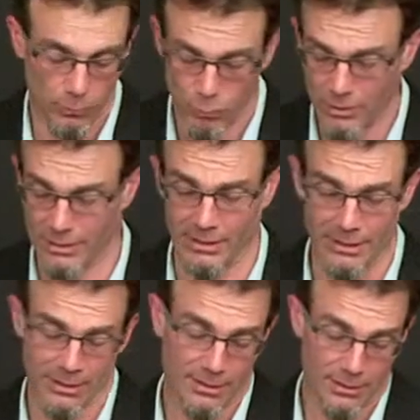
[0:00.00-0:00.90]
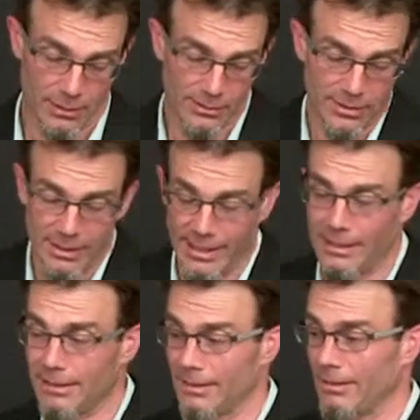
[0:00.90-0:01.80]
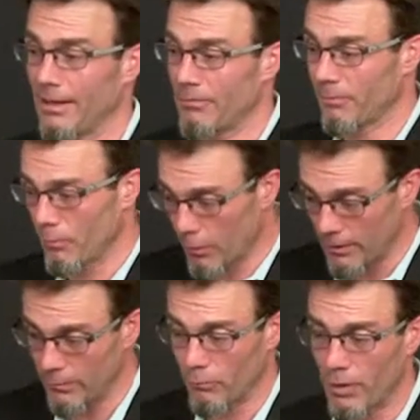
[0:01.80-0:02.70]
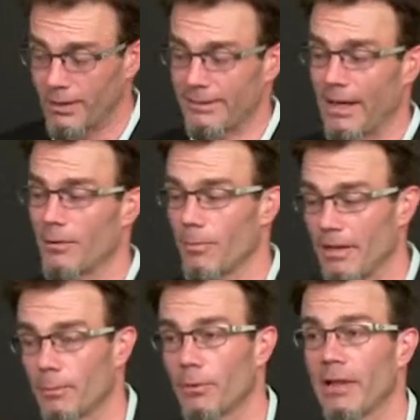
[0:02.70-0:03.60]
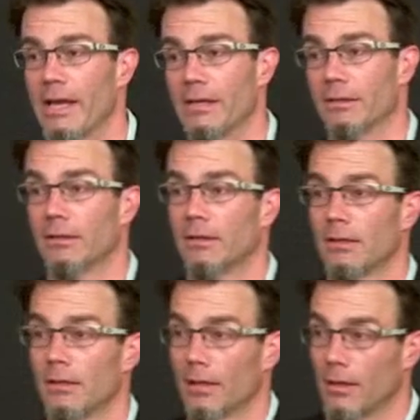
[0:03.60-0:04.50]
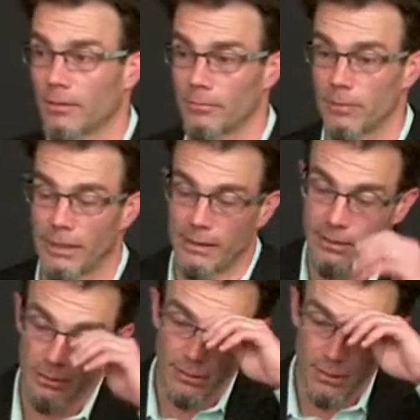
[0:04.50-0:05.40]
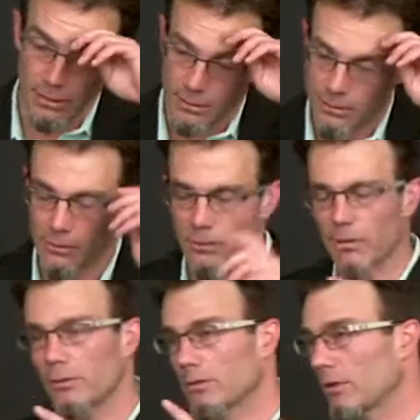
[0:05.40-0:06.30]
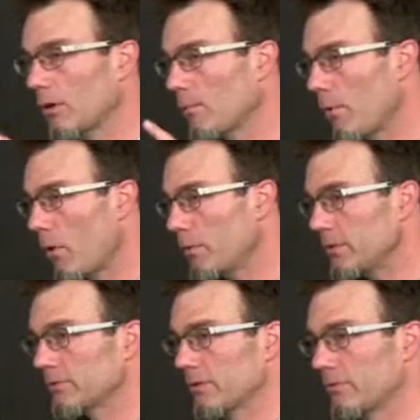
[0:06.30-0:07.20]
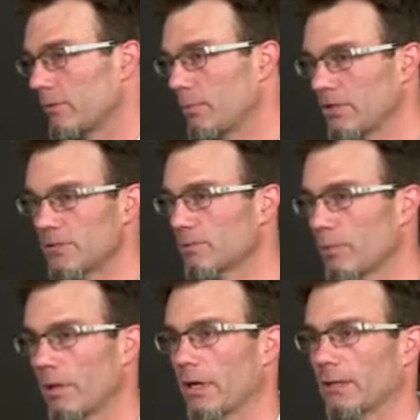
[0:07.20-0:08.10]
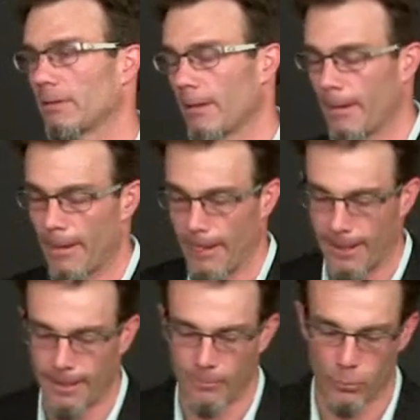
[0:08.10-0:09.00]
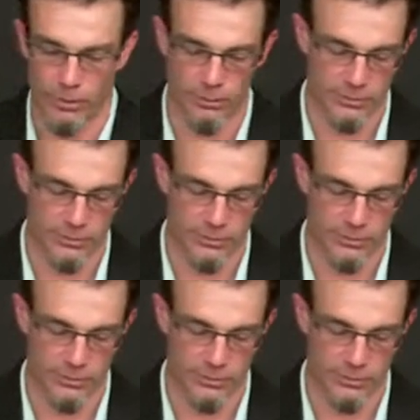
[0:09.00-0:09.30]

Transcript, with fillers: really, it's like anything in life. Write it, write it down, make a plan. Um, and then the, the, other, the components of the business plan, um, whether